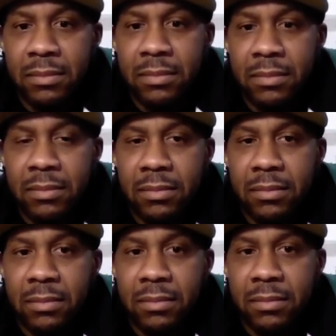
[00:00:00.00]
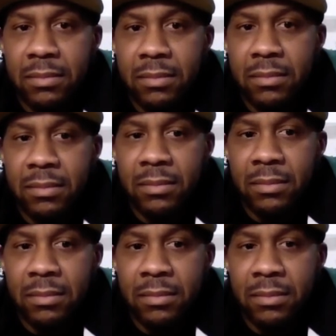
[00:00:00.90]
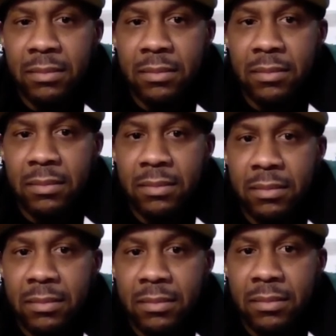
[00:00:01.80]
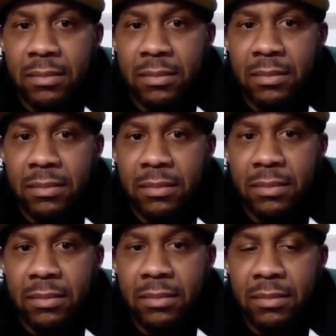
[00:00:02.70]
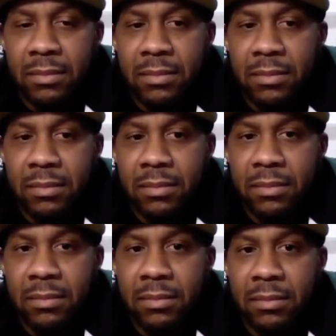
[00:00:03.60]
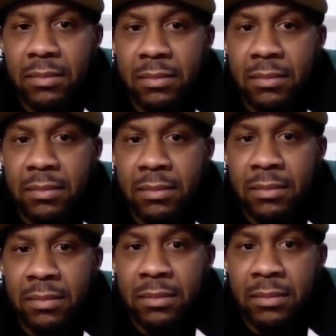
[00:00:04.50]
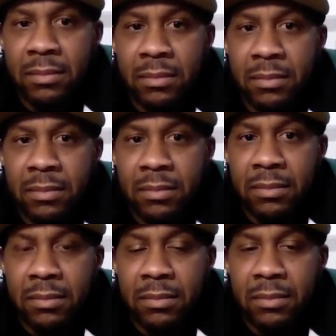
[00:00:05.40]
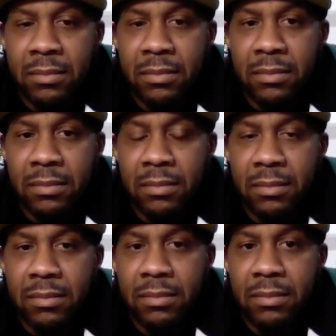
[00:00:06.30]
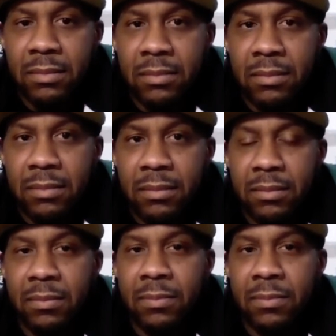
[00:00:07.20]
(not speaking)